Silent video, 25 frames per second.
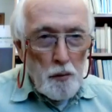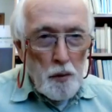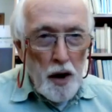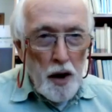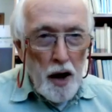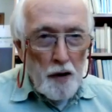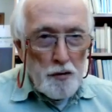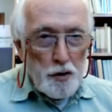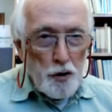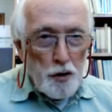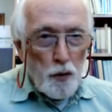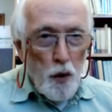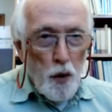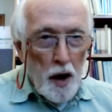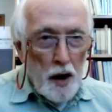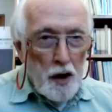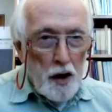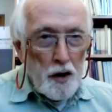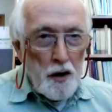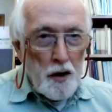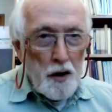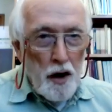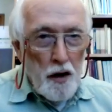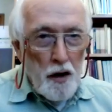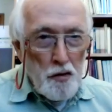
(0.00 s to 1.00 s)
we have to
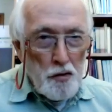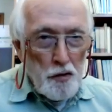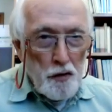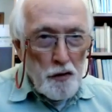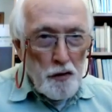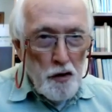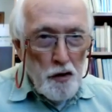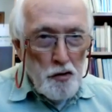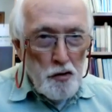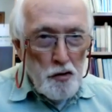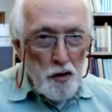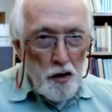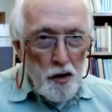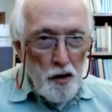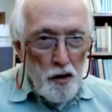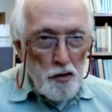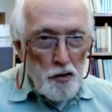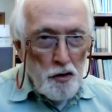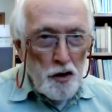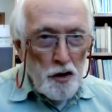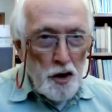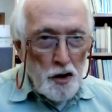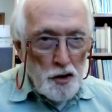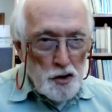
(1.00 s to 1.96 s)
recognize that this is an